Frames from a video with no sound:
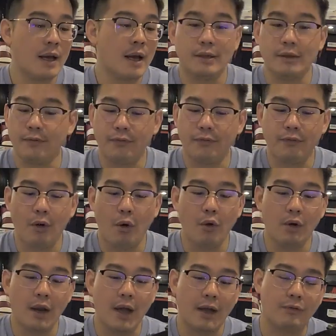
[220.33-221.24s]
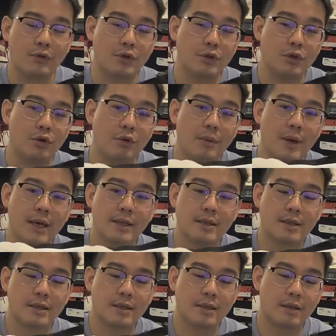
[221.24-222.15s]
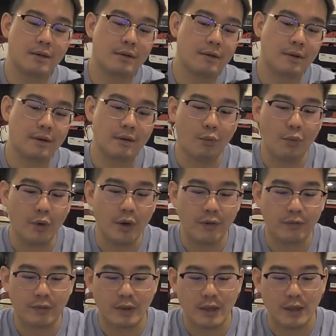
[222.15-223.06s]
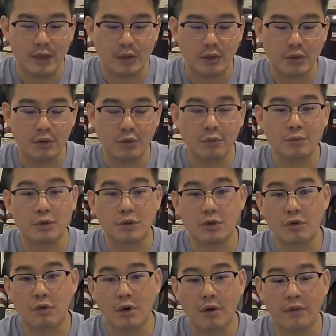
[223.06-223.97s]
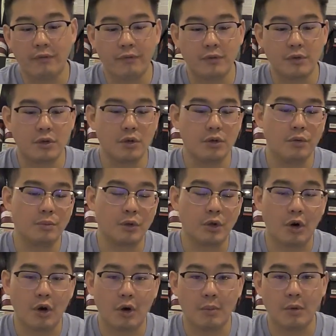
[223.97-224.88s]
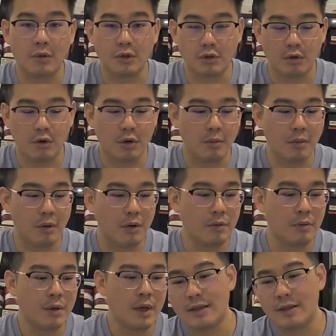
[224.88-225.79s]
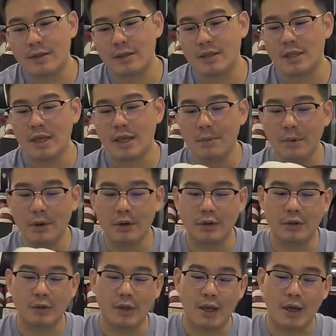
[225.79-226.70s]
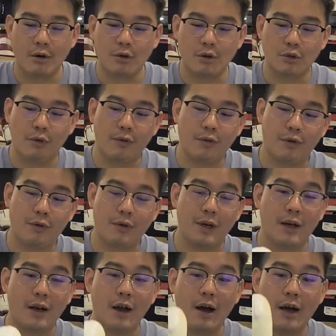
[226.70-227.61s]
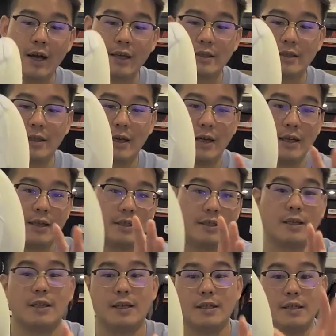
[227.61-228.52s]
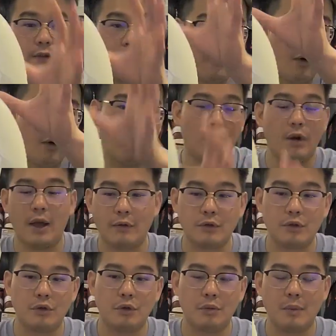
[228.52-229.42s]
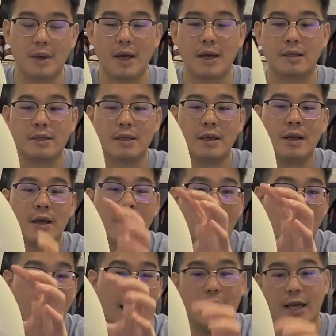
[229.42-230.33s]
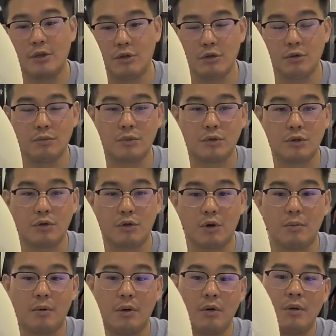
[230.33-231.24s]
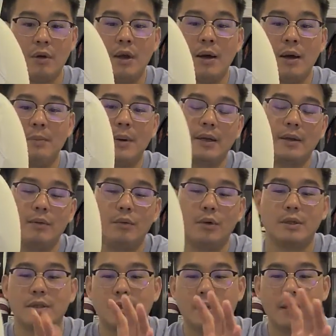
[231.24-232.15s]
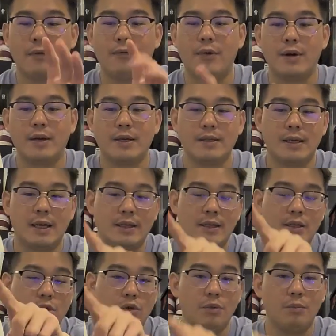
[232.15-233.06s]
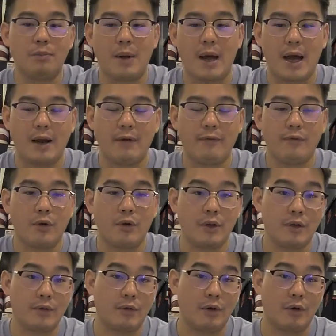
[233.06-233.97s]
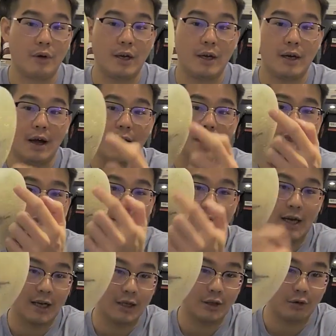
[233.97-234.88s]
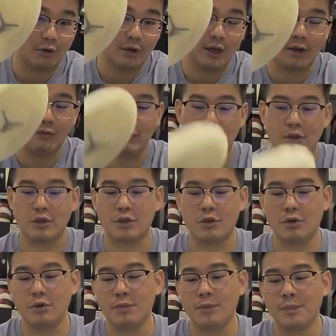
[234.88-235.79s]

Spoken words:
Full-length Zoom X with the Zoom Turbo Strobo. Similar to the Air Jordan 39s as it is full-length Zoom X and Zoom Strobo. But what's different is that the Zoom pad for the 39s is underneath the shoe.